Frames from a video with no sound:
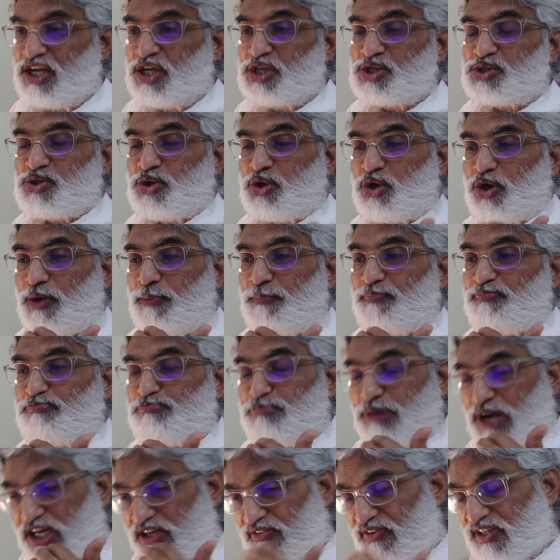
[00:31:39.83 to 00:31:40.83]
So,
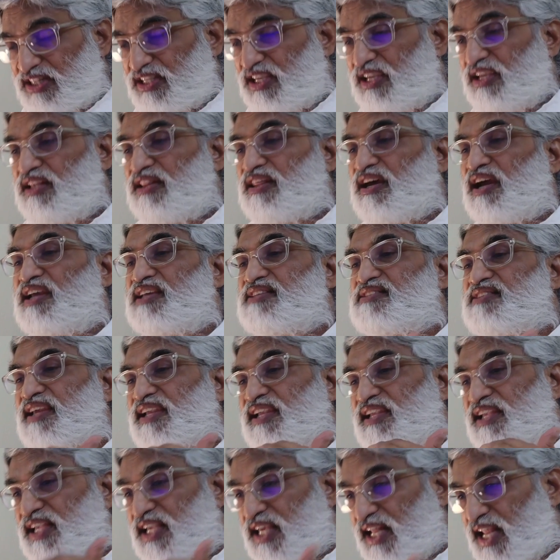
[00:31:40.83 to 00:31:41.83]
Bhagavad Gita is
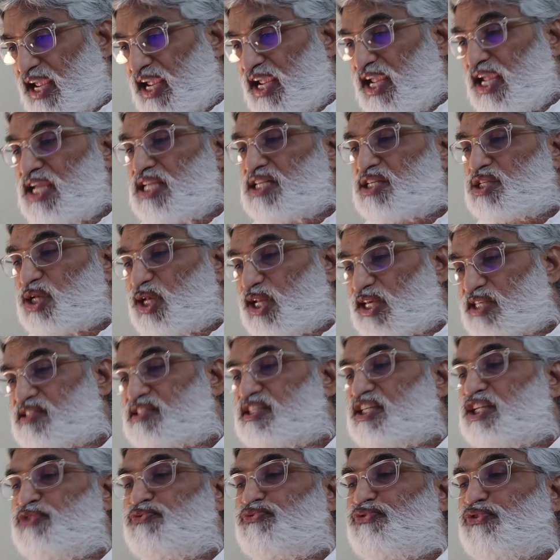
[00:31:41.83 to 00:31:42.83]
a great
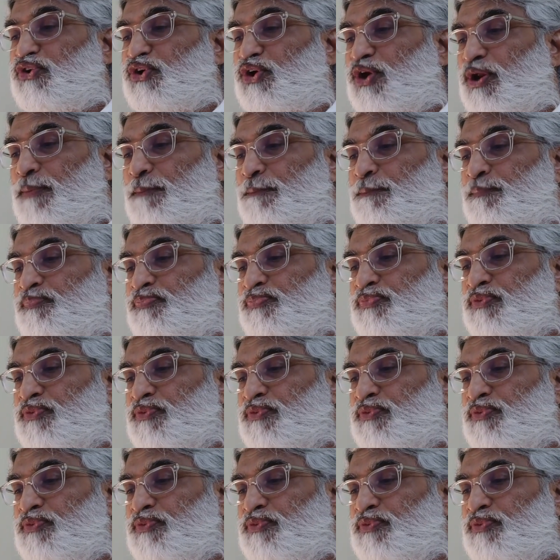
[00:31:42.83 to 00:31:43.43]
lesson for